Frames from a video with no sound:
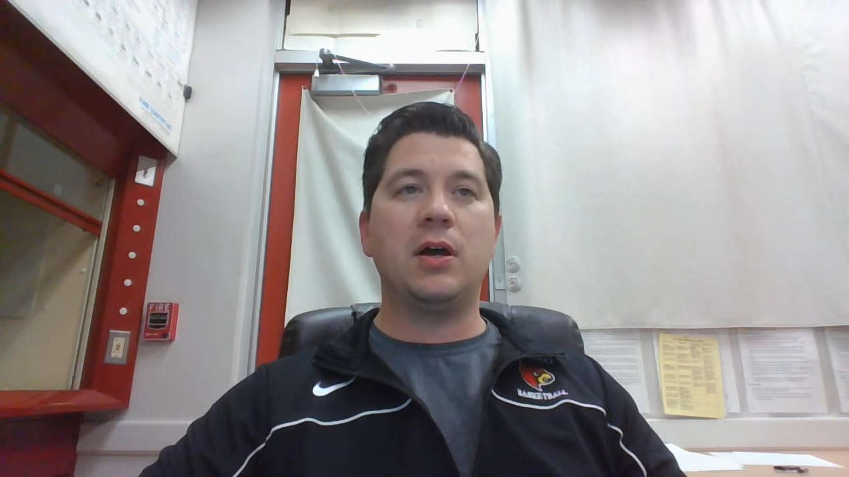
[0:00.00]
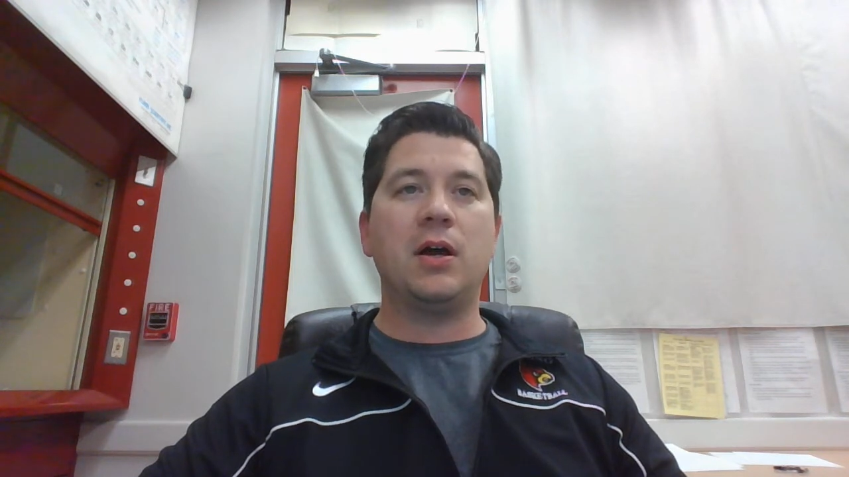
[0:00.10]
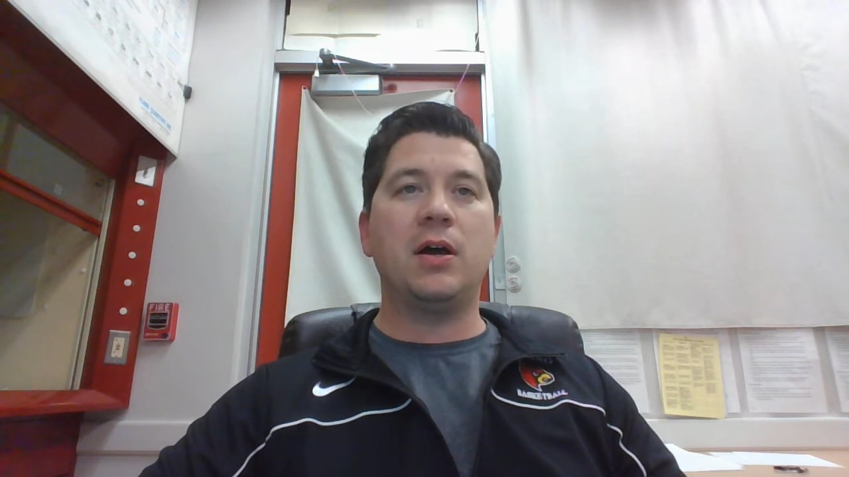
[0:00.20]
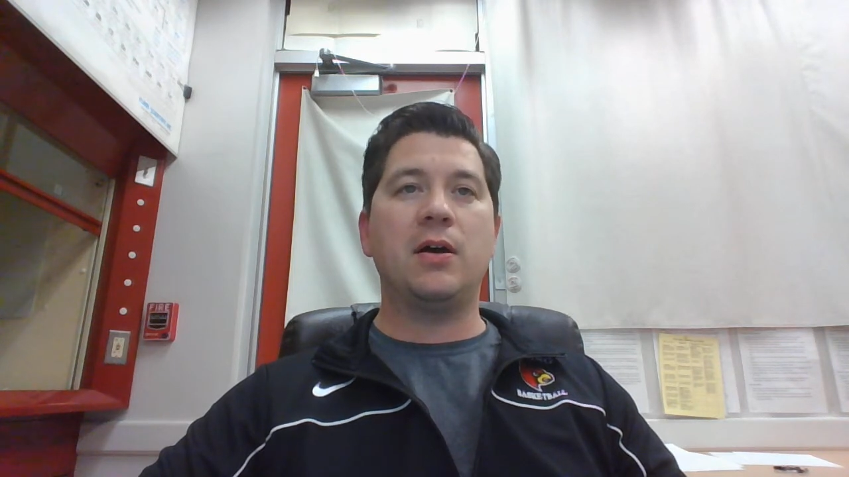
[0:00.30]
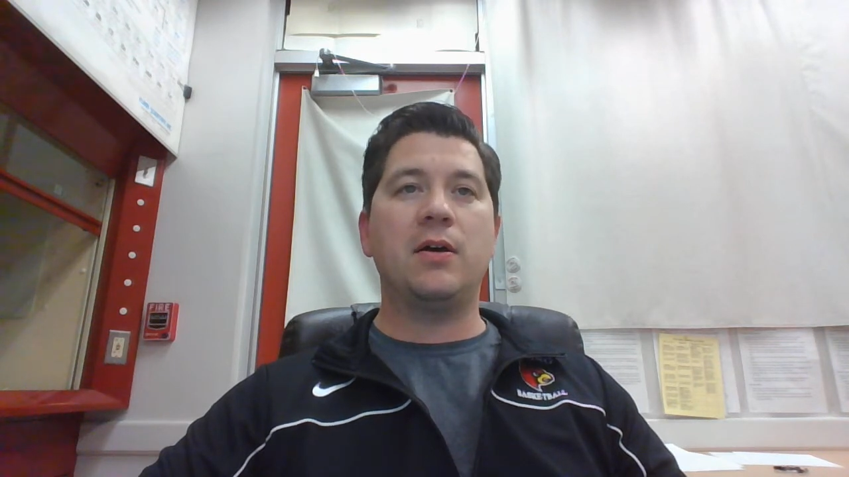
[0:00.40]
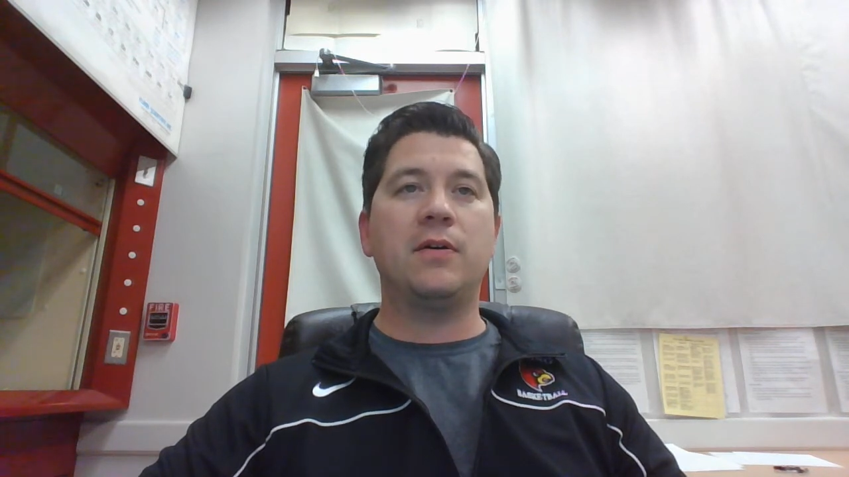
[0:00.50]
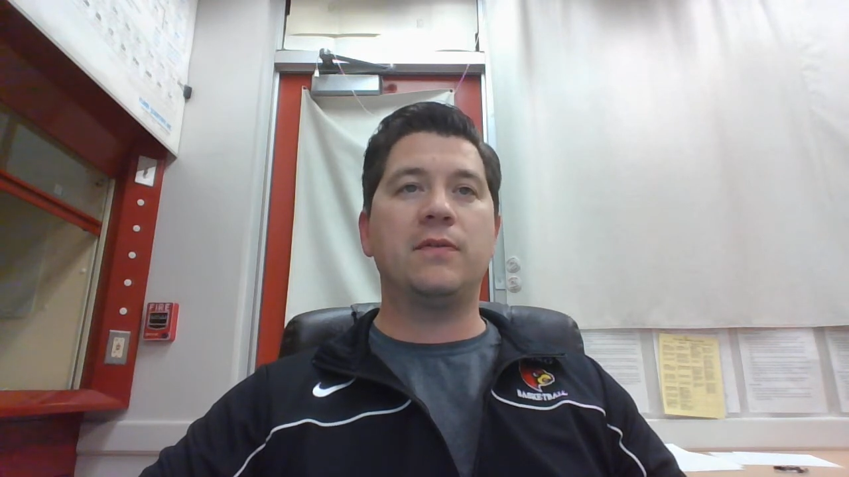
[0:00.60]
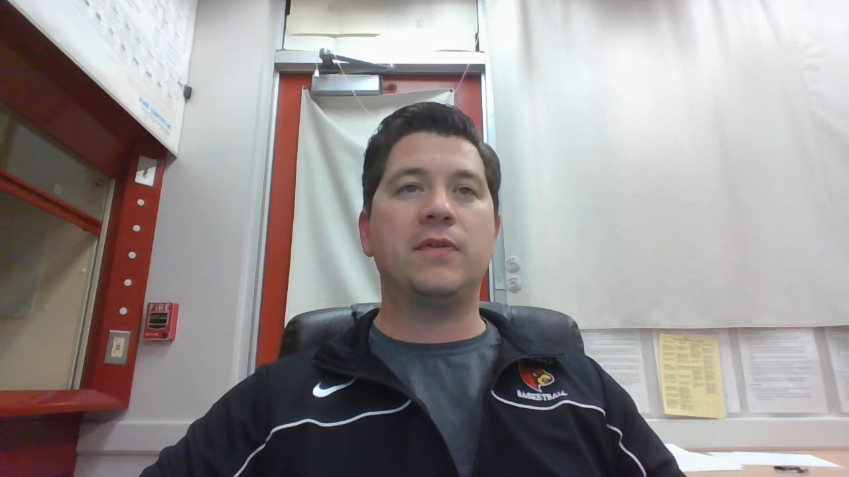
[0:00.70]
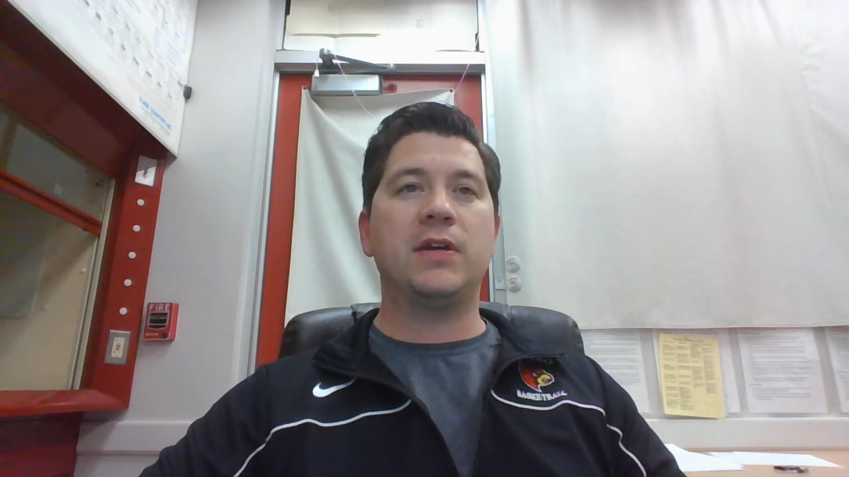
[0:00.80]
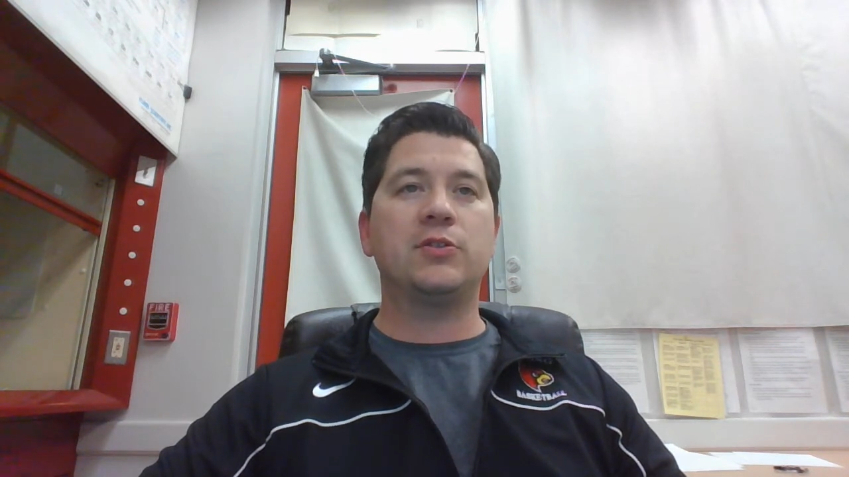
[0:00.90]

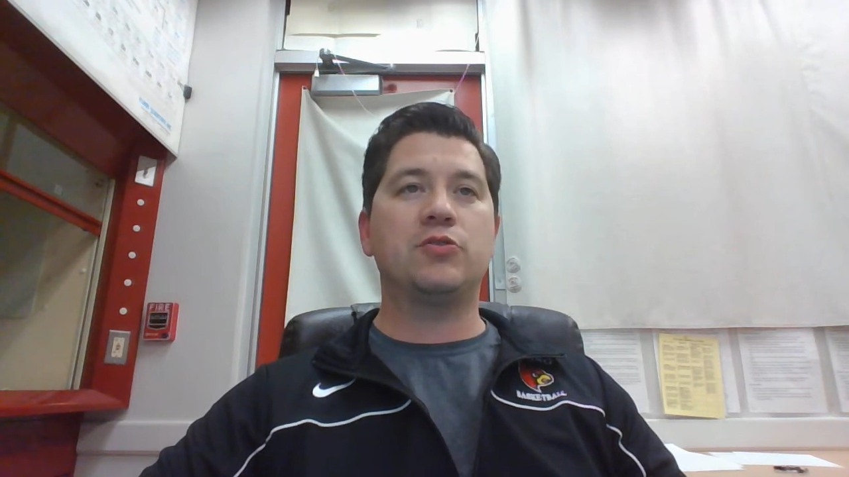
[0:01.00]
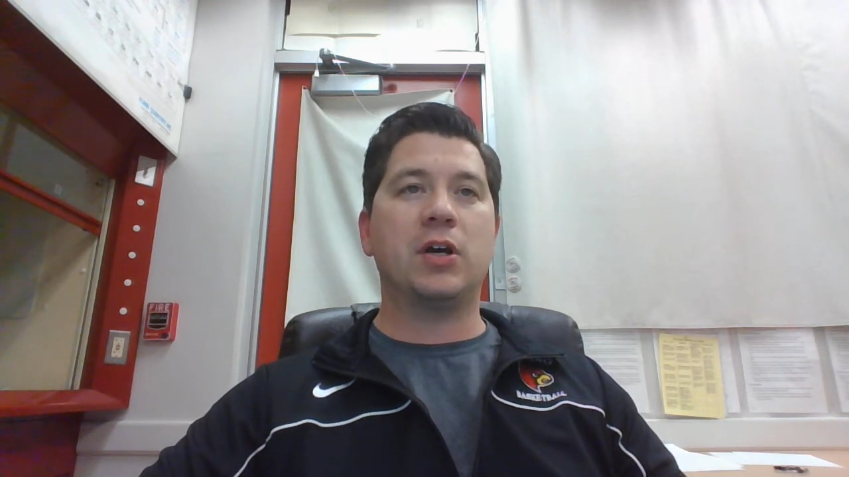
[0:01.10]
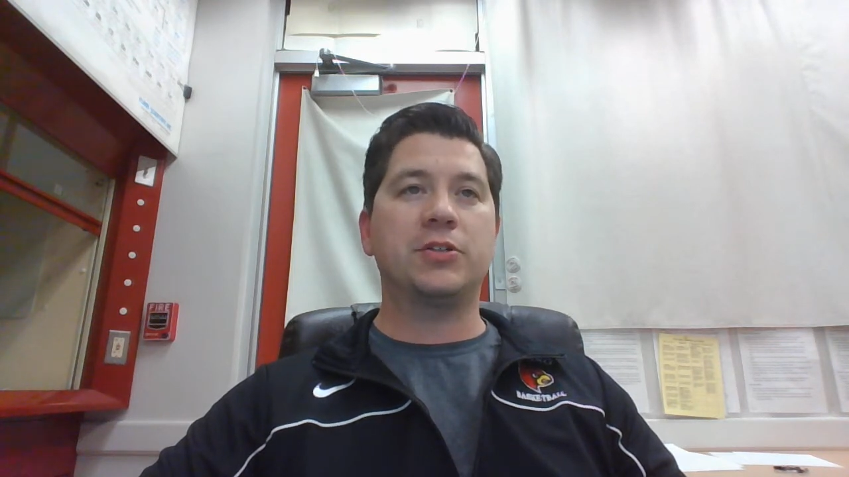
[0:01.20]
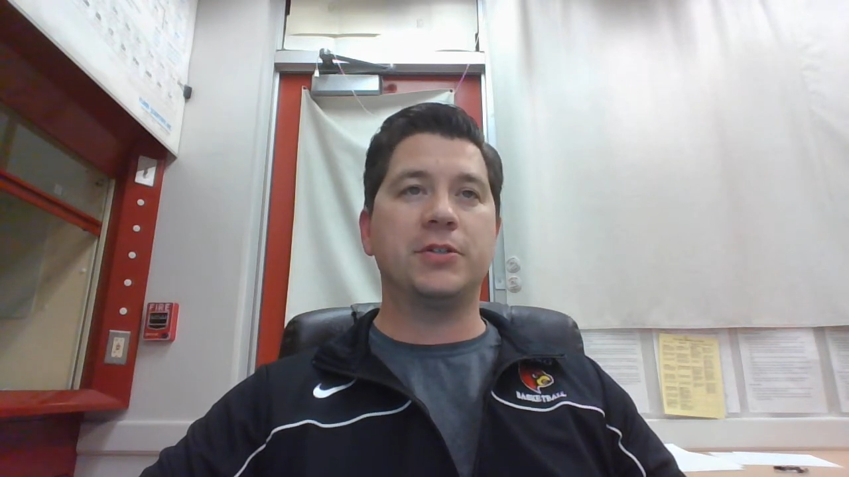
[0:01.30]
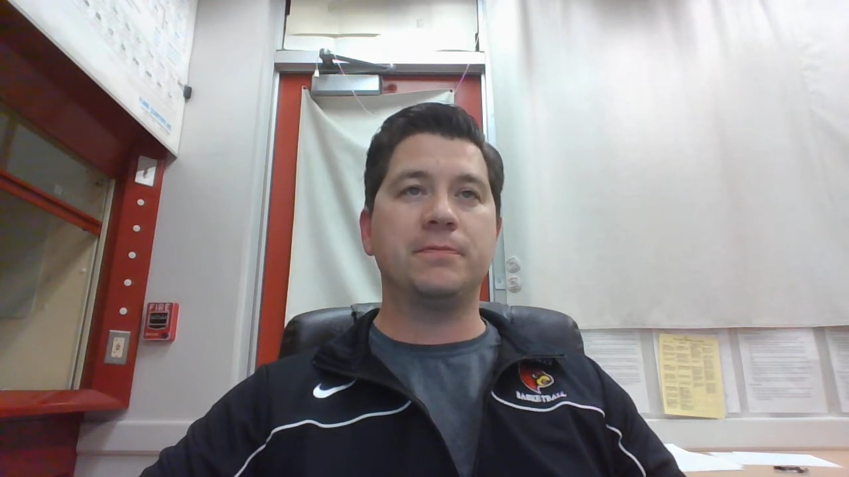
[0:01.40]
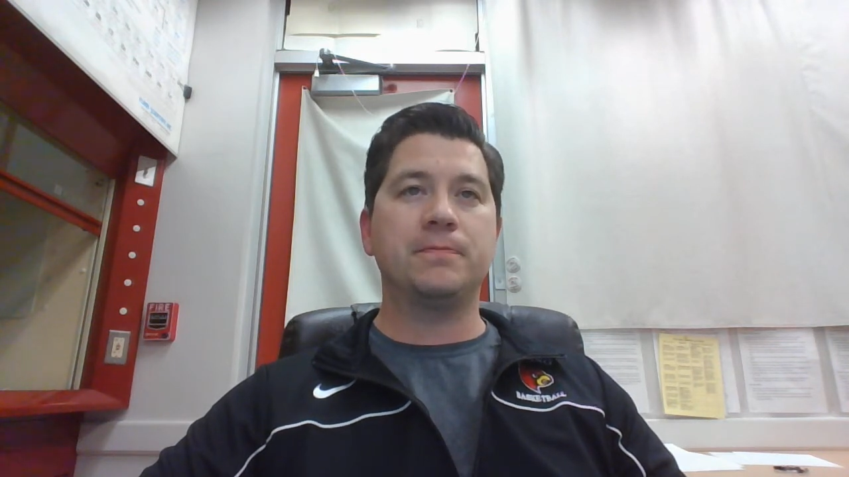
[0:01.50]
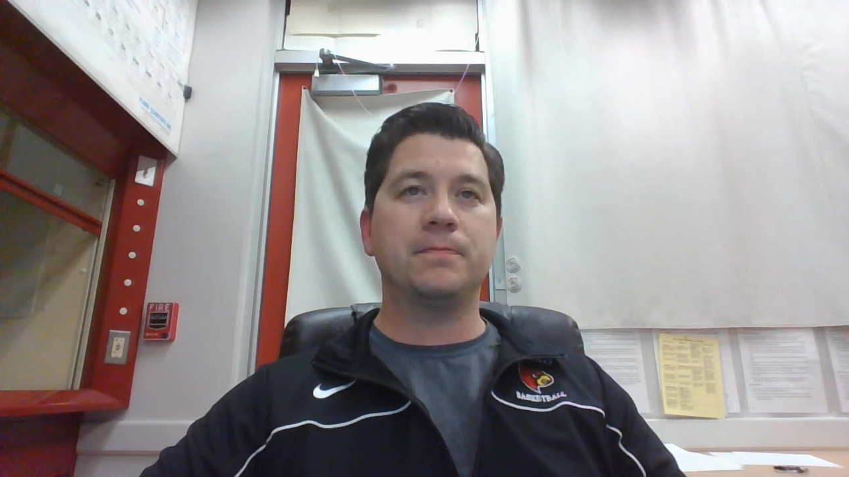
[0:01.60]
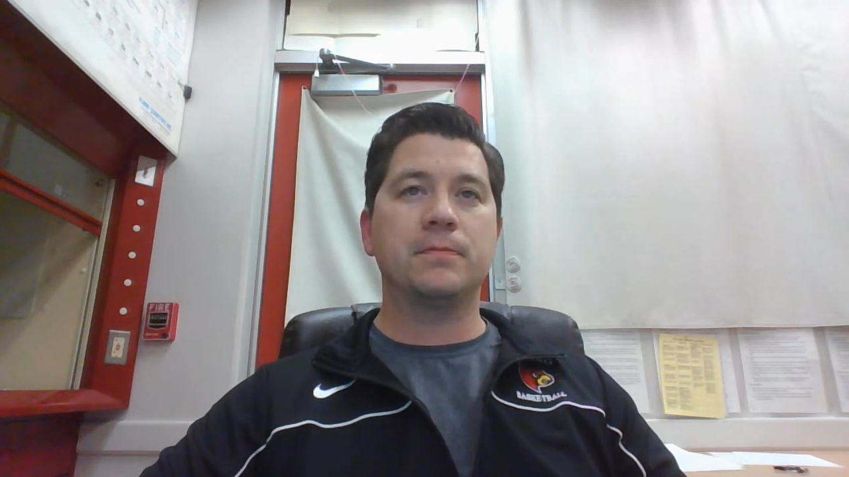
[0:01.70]
of instruction.